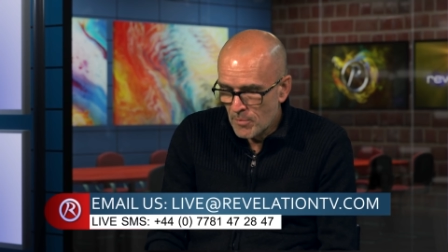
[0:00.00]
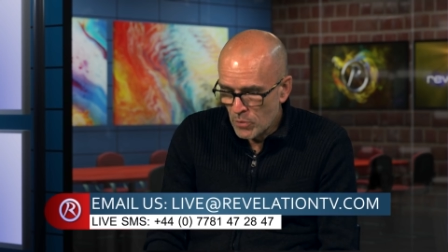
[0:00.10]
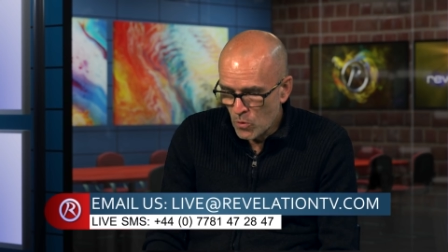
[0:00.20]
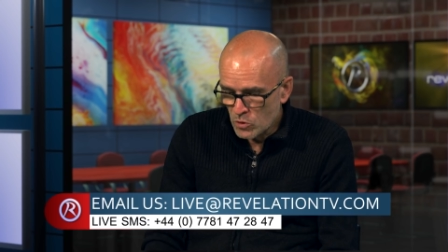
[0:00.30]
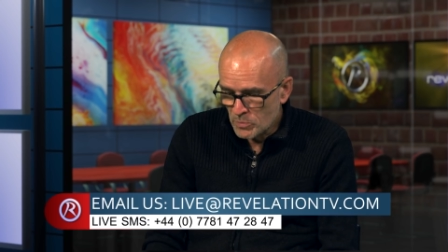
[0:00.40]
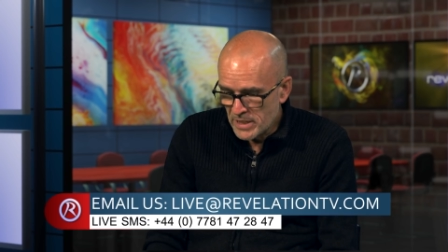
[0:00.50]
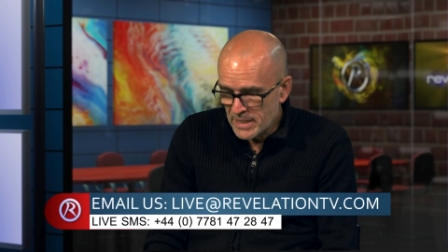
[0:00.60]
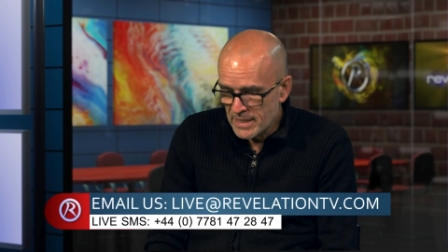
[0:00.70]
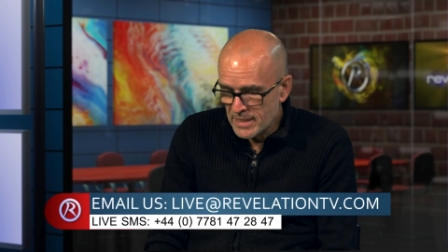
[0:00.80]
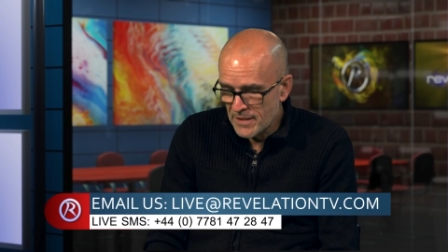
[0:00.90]
Paul
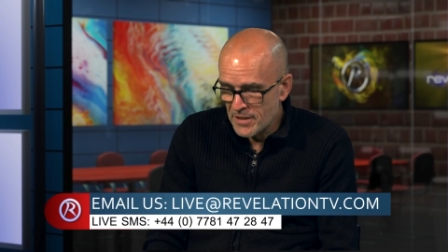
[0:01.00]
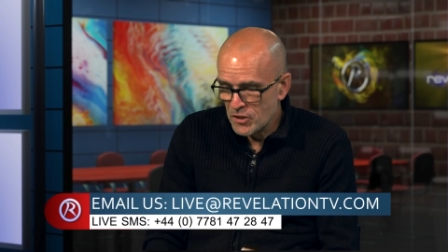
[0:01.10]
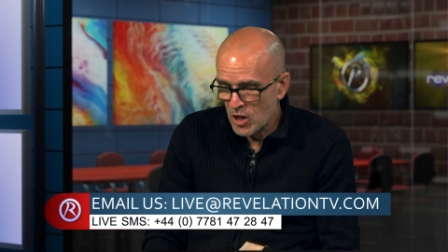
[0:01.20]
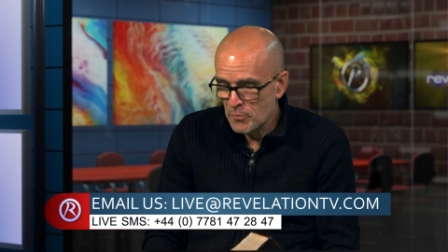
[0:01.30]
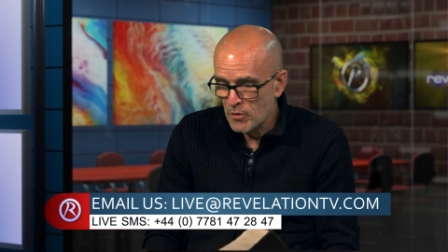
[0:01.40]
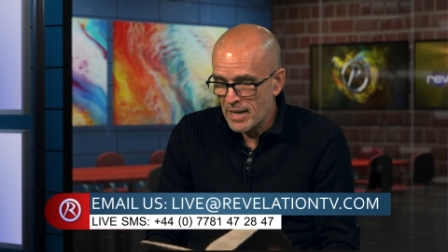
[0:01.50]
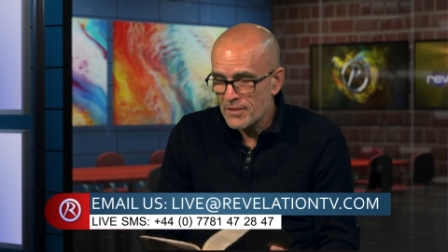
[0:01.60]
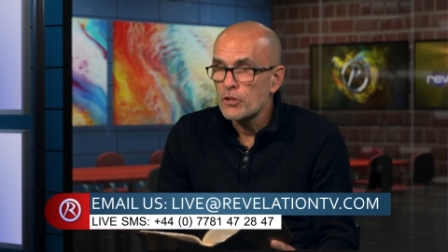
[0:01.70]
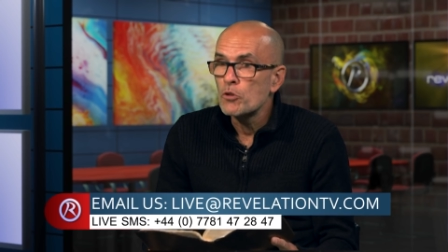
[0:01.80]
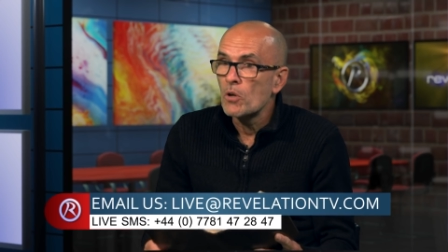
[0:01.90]
speaking, and this I pray
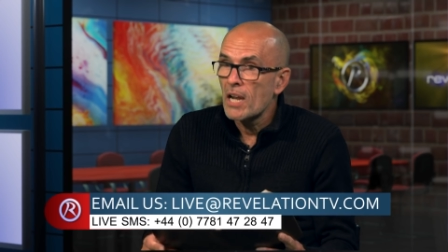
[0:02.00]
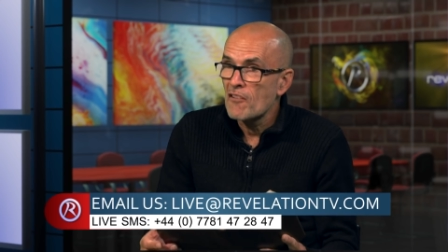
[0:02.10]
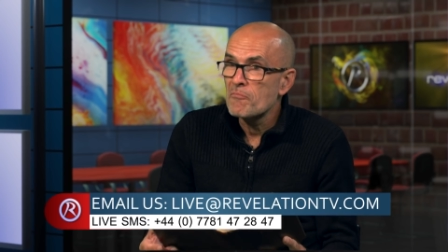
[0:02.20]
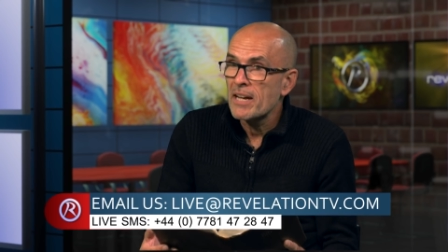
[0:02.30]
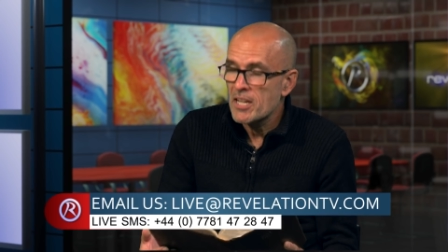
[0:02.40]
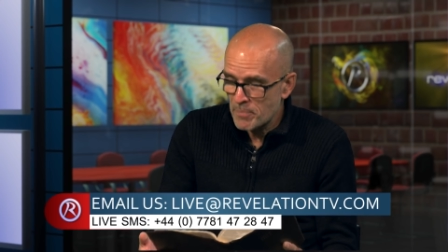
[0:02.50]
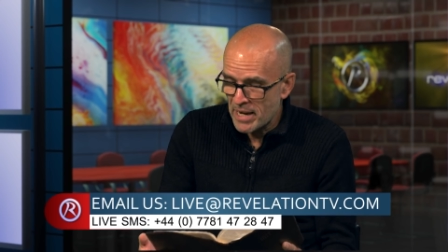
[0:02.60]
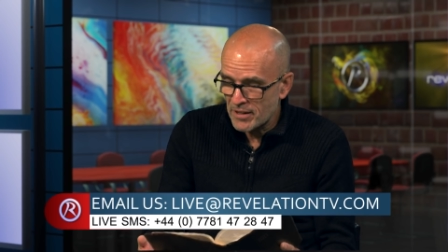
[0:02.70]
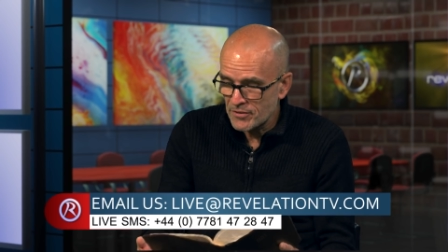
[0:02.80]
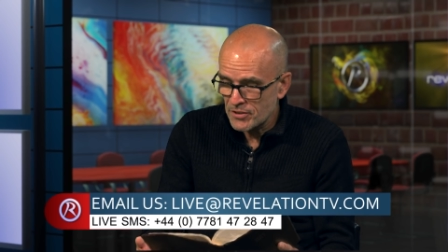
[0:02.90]
that your love may
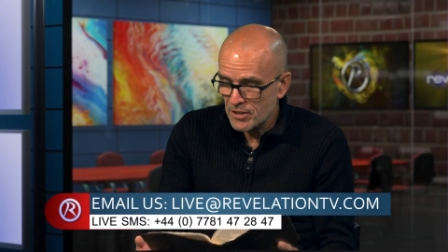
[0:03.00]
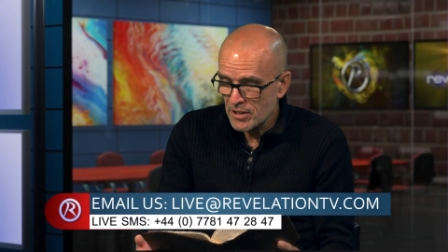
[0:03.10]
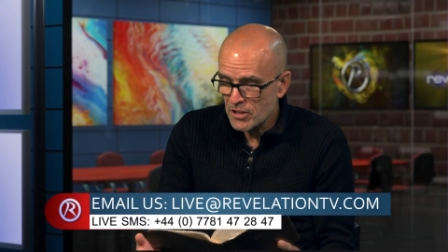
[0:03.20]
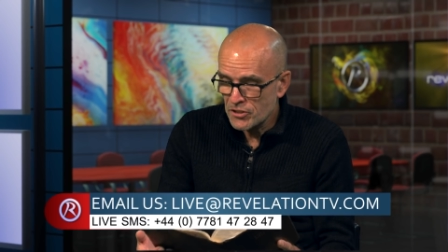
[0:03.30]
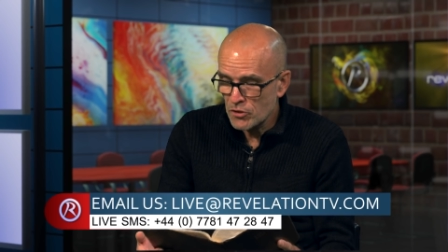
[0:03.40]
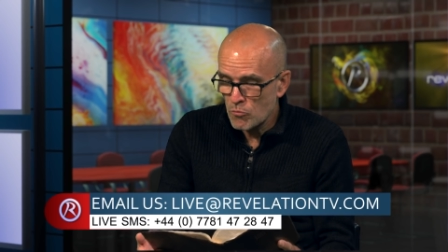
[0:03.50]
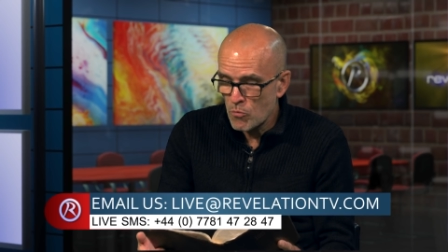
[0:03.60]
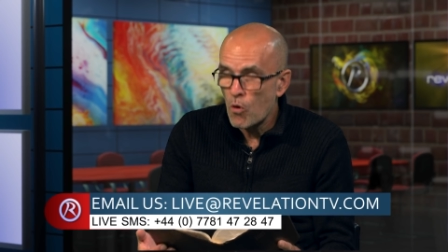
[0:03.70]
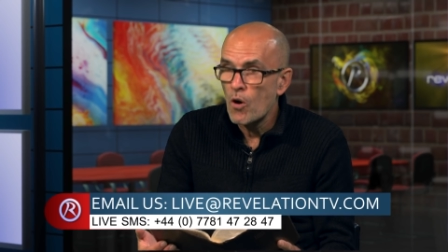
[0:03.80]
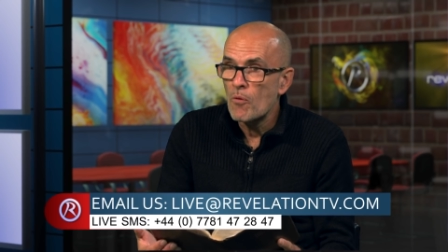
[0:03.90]
abound still
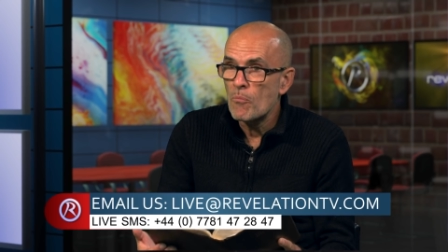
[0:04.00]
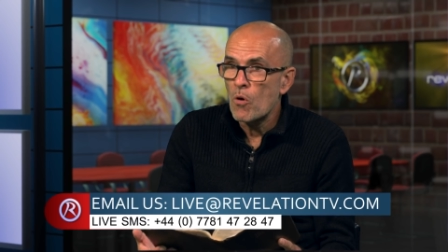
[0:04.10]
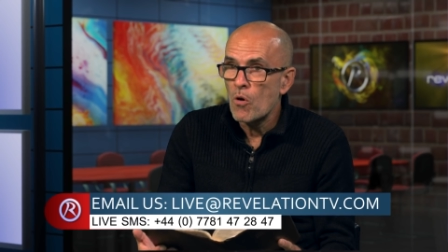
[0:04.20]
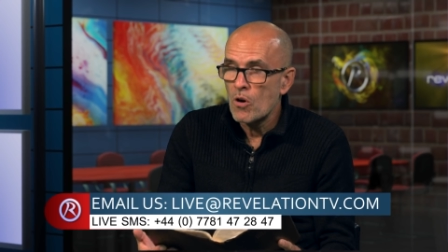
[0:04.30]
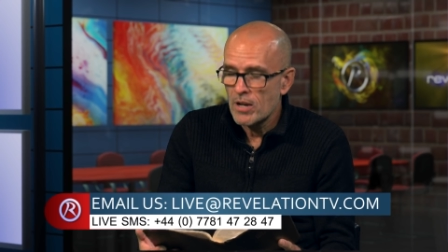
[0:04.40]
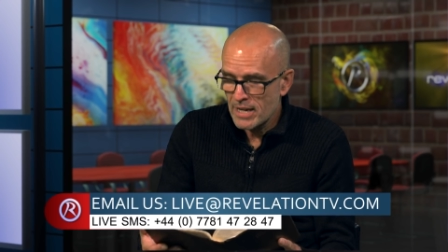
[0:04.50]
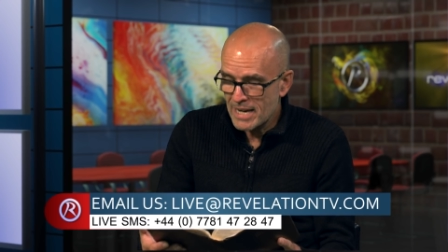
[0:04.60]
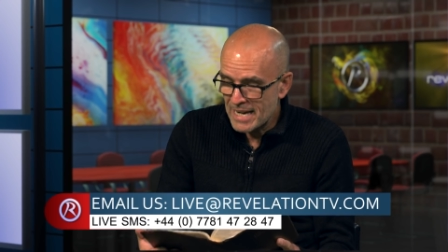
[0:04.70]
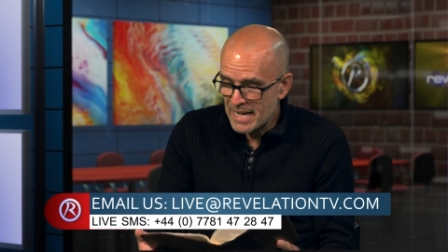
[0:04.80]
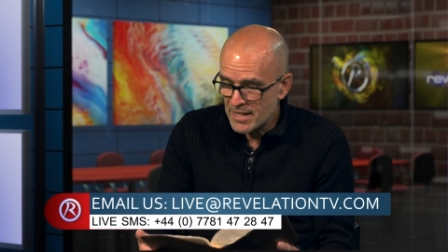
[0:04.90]
more and more
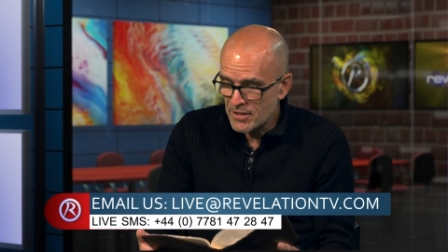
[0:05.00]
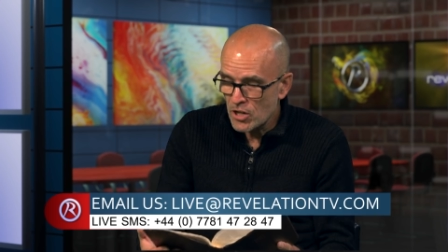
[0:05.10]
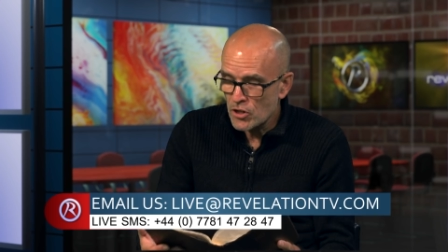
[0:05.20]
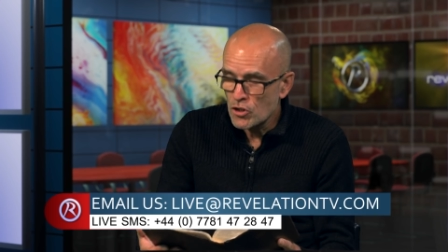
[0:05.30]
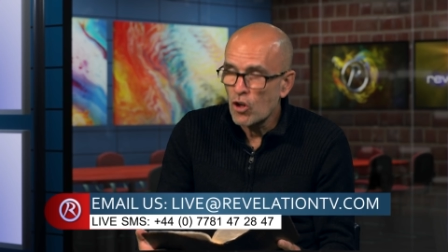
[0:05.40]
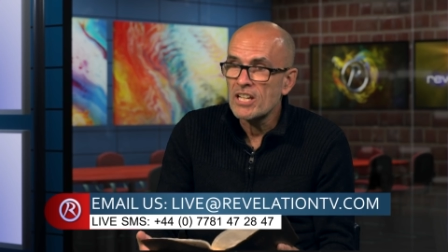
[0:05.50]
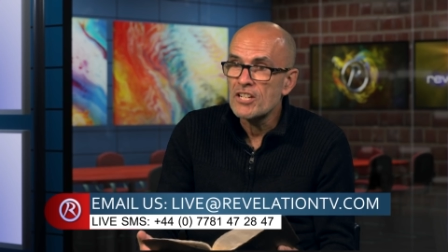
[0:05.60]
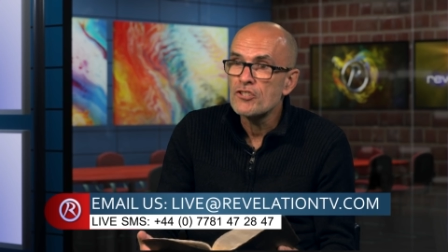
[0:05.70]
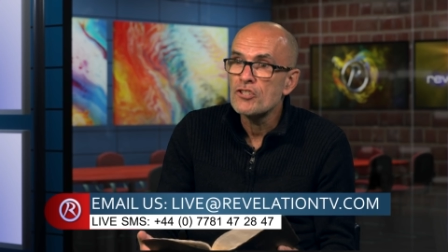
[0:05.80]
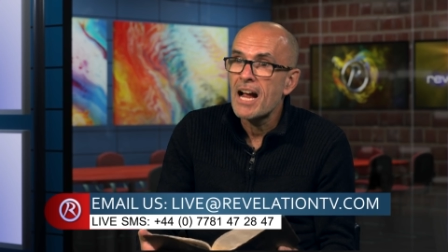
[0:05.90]
in
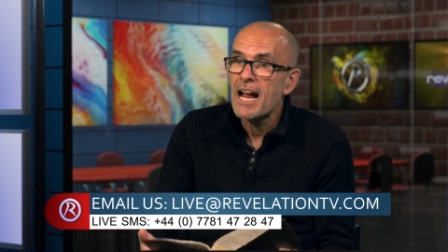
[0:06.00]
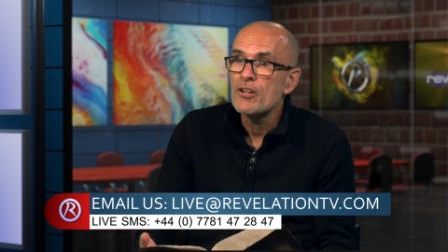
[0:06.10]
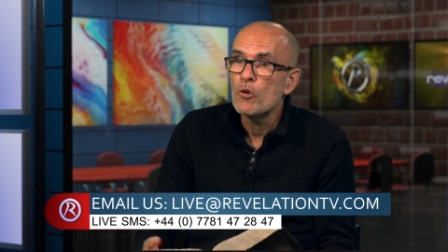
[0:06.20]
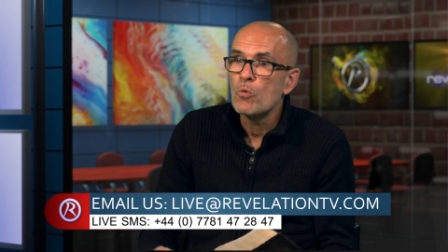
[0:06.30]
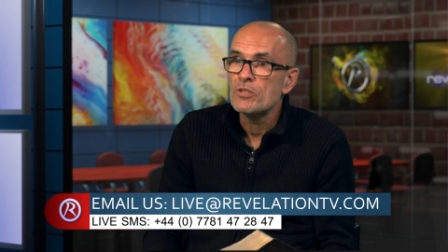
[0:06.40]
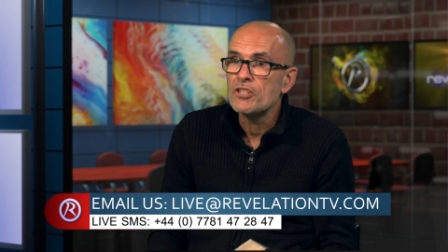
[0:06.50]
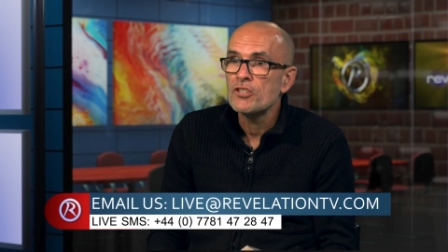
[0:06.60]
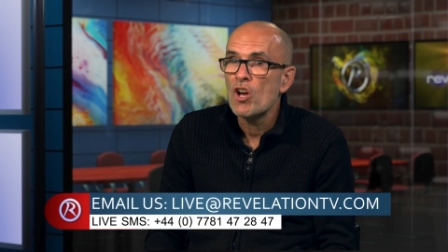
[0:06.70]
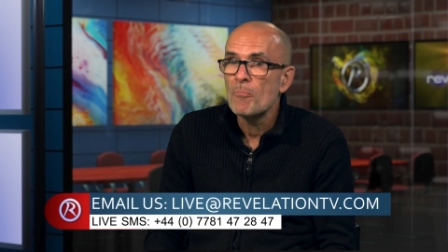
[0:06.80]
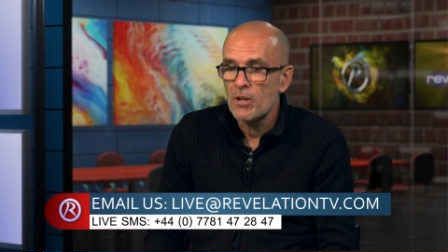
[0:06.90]
knowledge and all
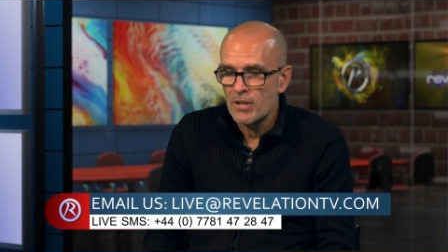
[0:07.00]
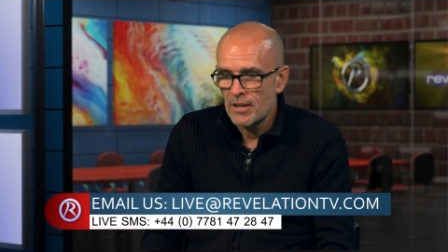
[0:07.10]
discernment